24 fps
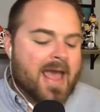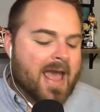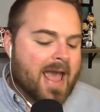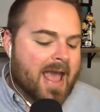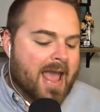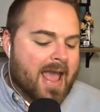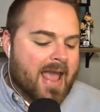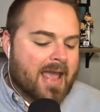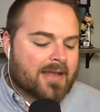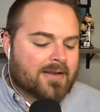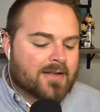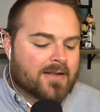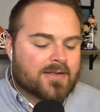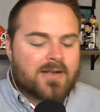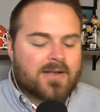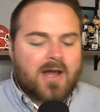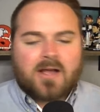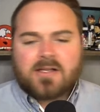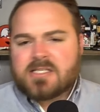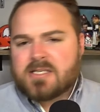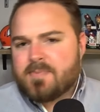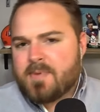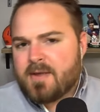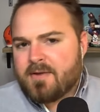And
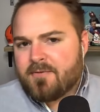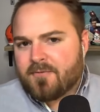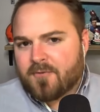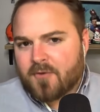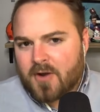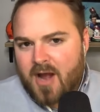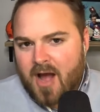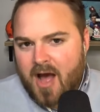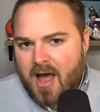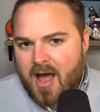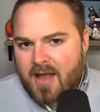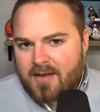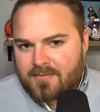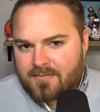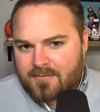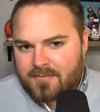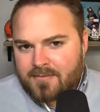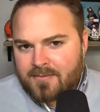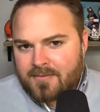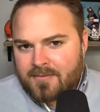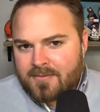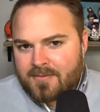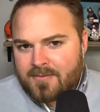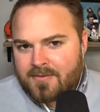not to be forgotten,